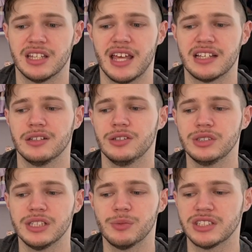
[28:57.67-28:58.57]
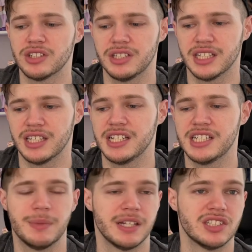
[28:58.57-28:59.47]
Like, losing wrist
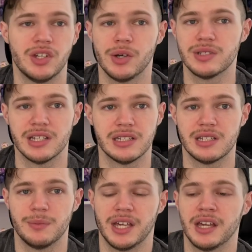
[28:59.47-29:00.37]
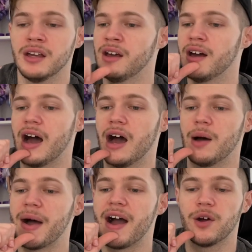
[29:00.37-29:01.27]
articulation makes no sense to me.
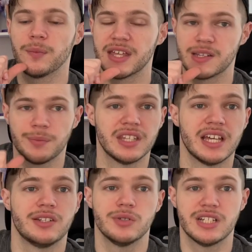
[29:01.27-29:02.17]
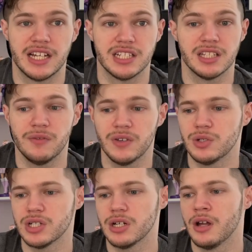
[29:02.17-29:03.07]
I hope that's something they do change in the
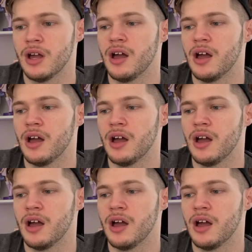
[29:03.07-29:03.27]
future.